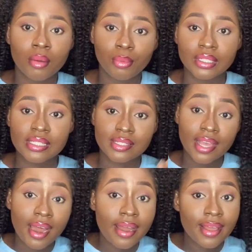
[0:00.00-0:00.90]
But
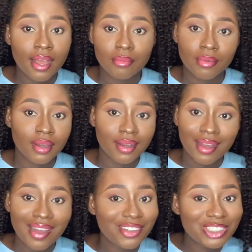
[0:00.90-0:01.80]
yeah,
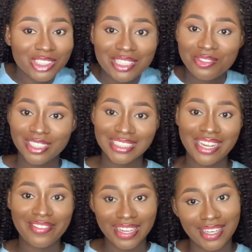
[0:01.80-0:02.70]
I was chosen for
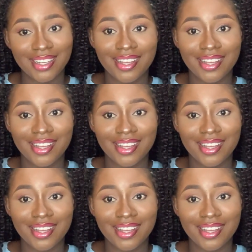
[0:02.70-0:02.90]
Chevening.